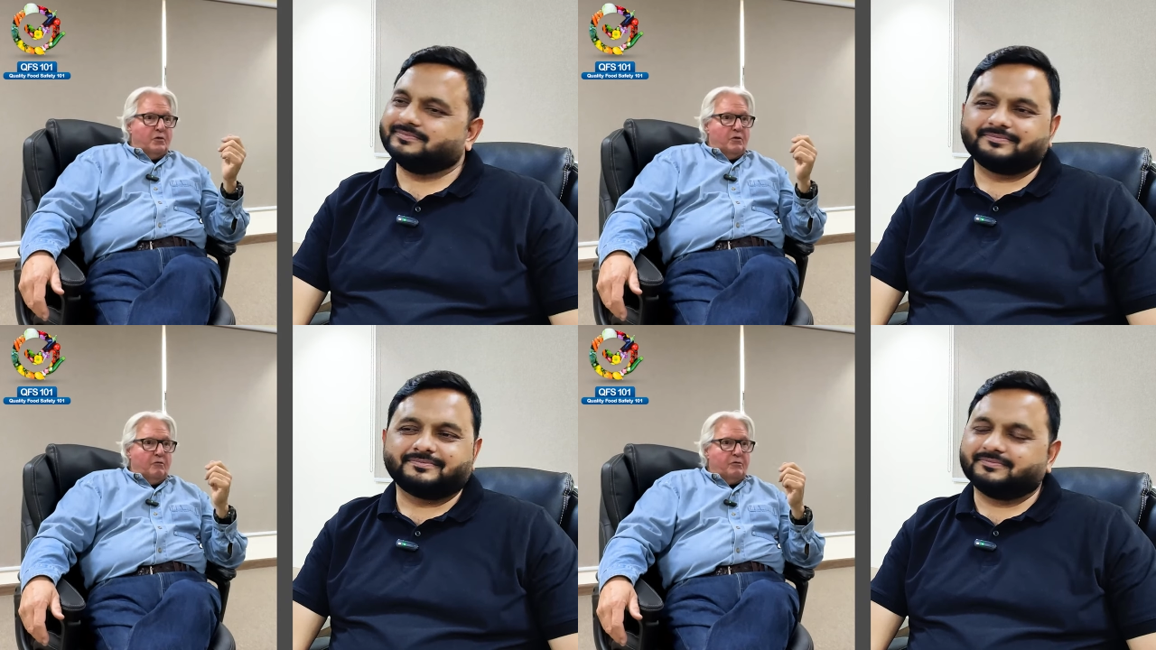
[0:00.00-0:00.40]
Speaker 1: for
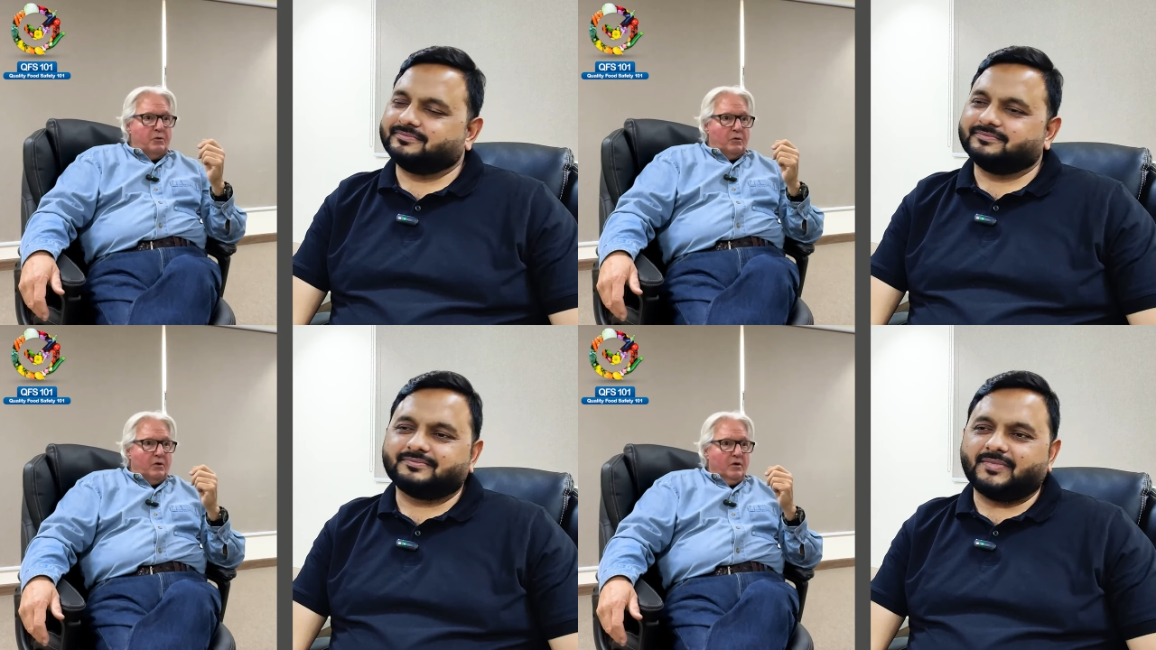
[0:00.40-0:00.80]
their
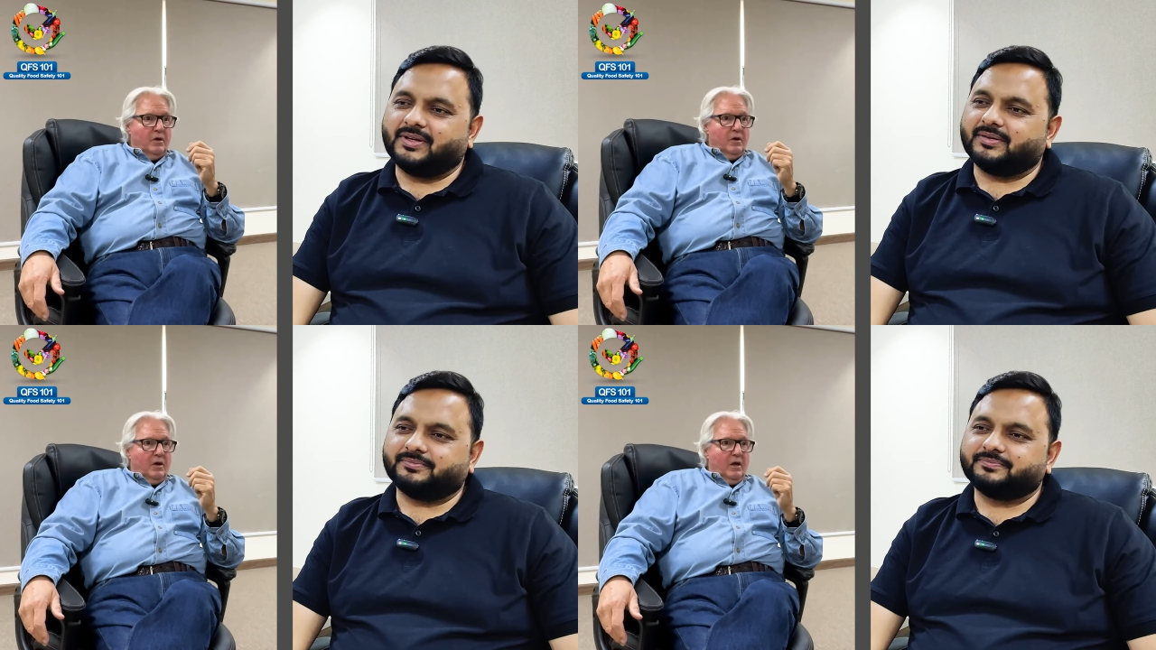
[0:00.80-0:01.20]
food.
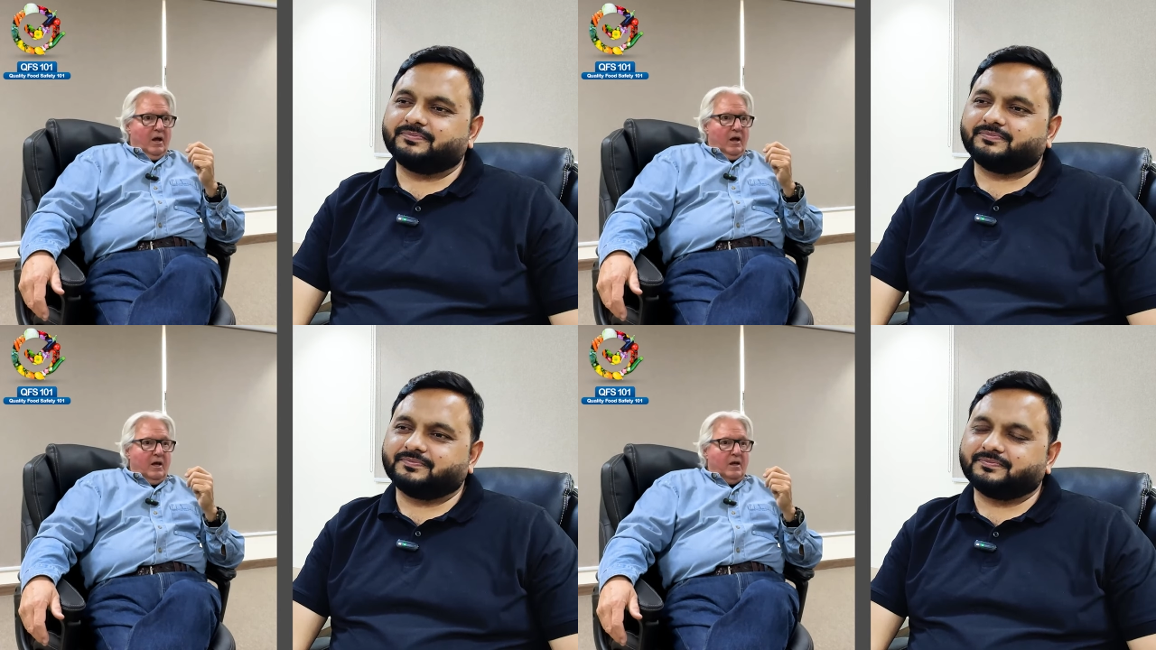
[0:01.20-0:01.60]
Yeah.
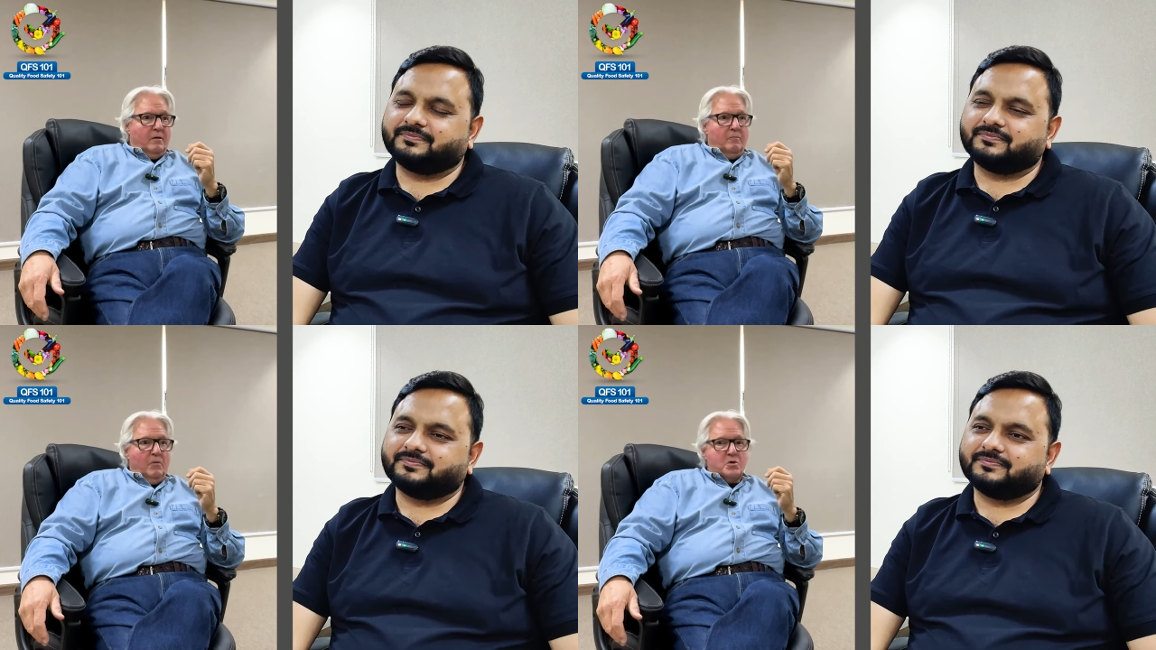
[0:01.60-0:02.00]

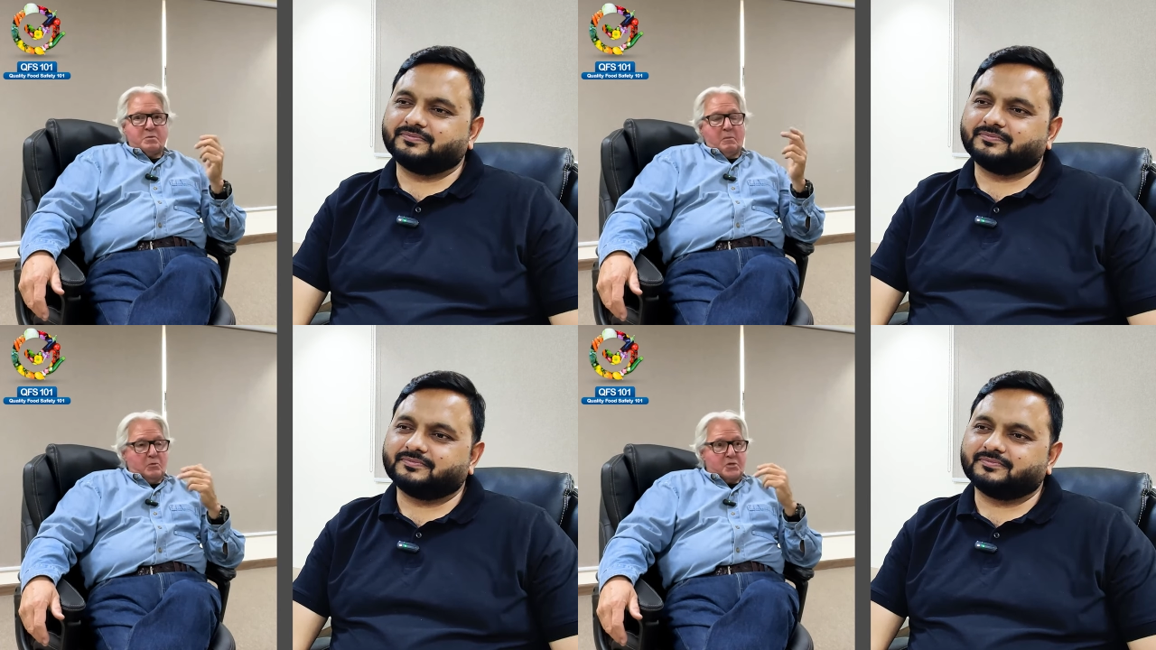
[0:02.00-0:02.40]
And most
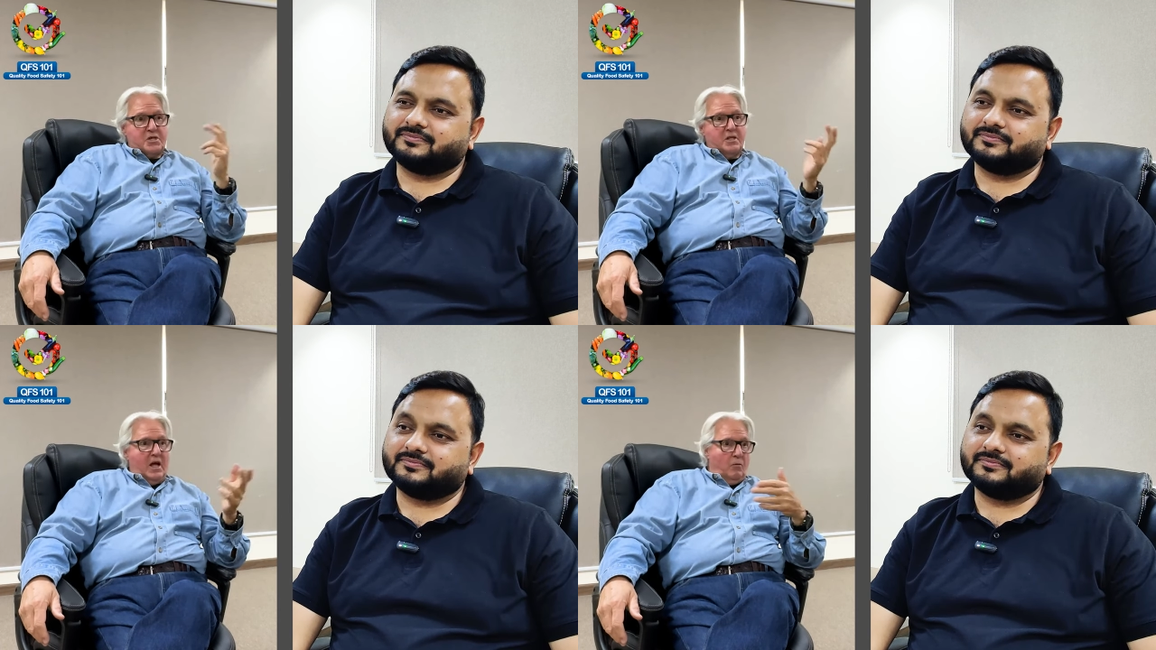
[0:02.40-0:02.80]
people see
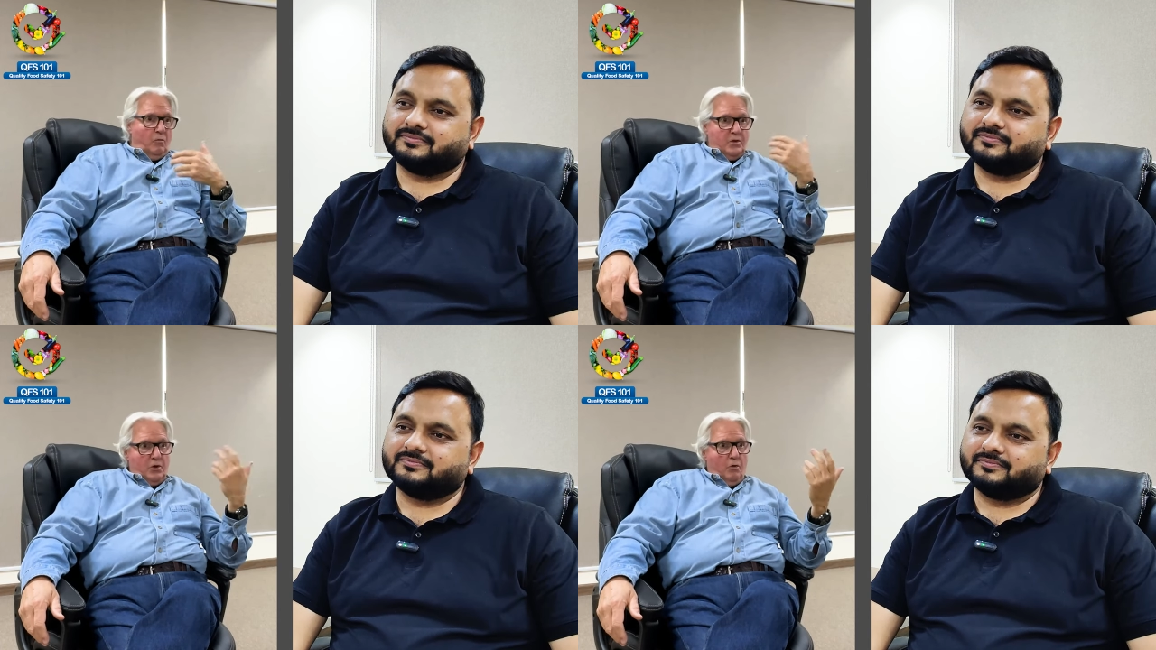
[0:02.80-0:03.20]
that
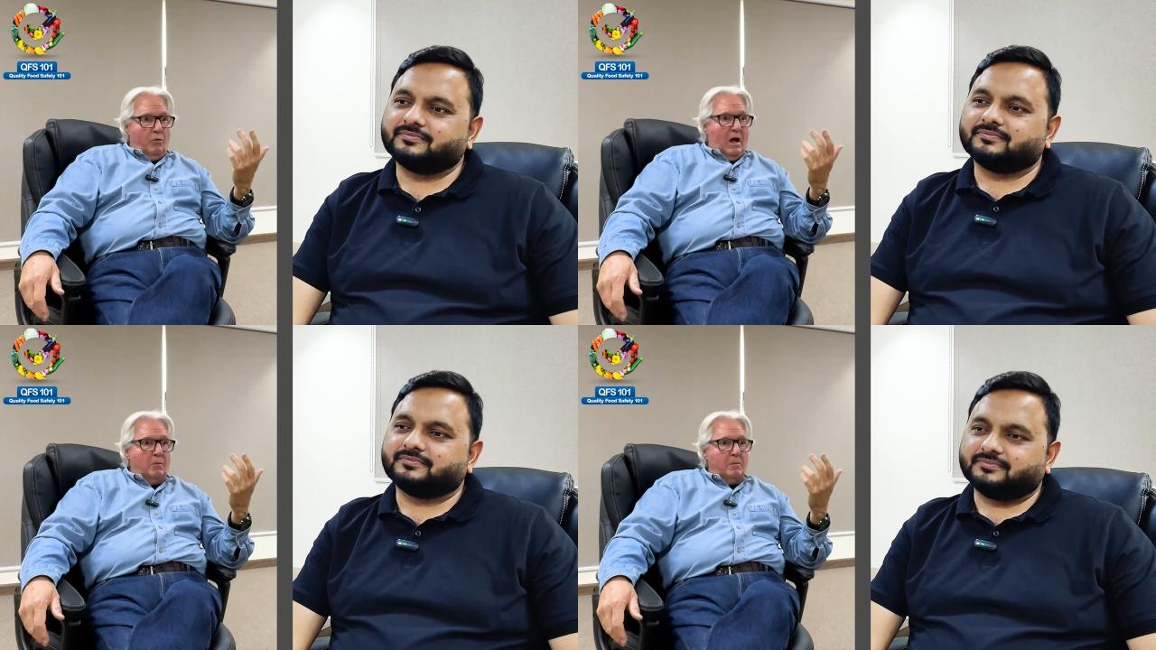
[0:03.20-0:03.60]
when they're
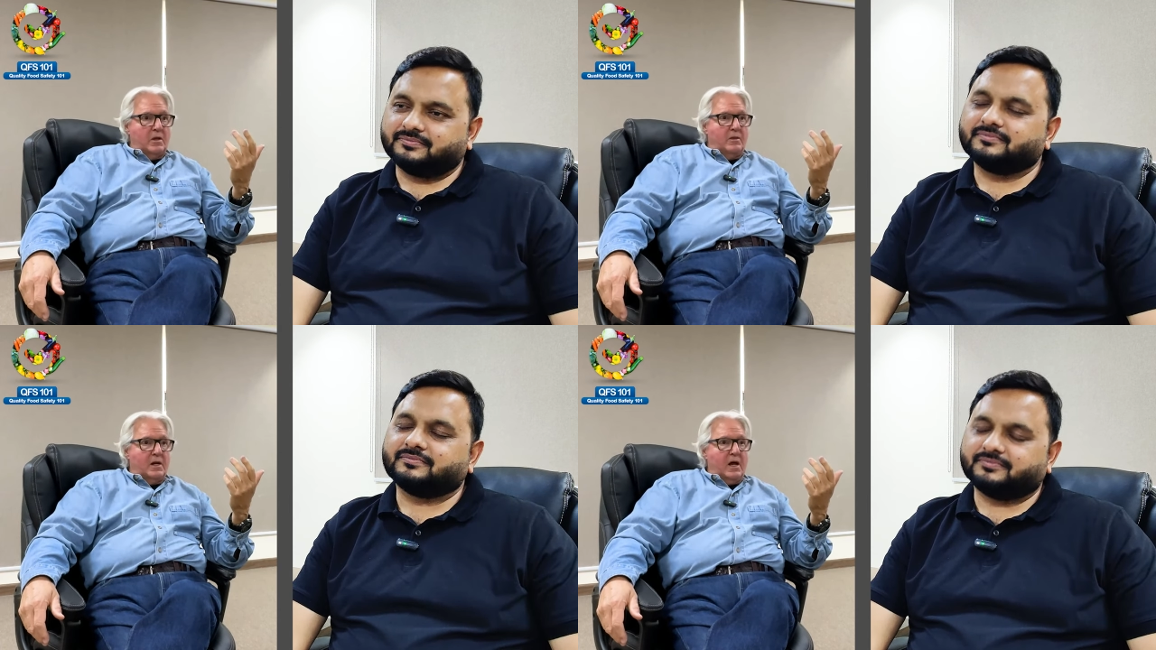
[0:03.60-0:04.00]
around me
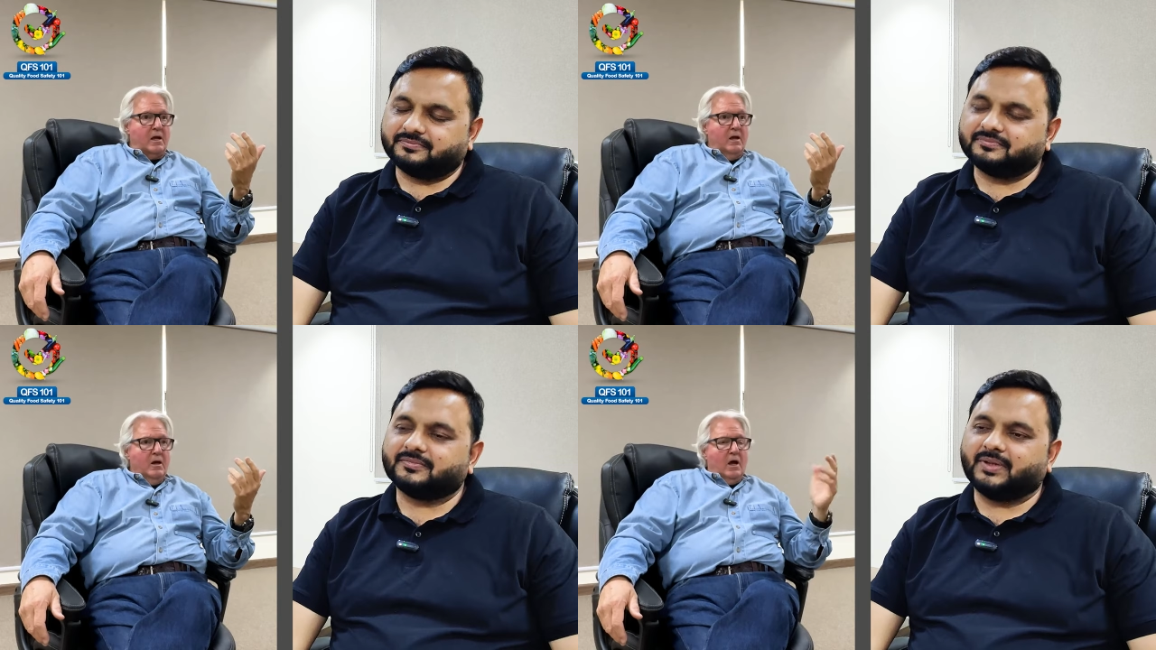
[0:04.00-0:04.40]
that I,
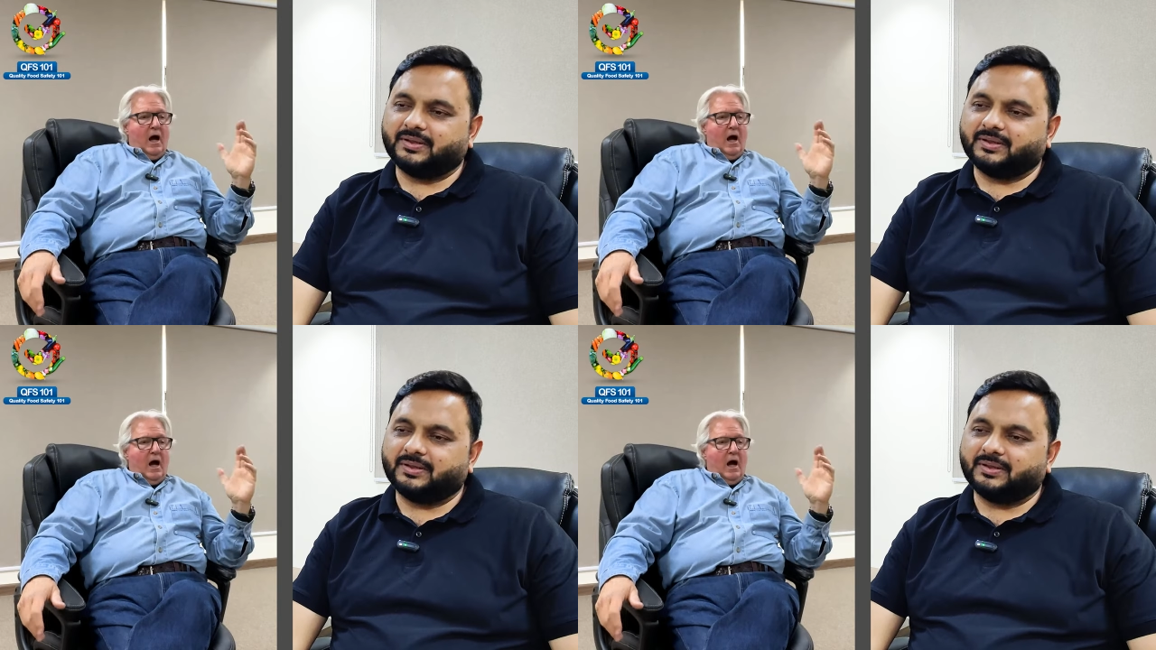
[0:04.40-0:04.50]
yeah.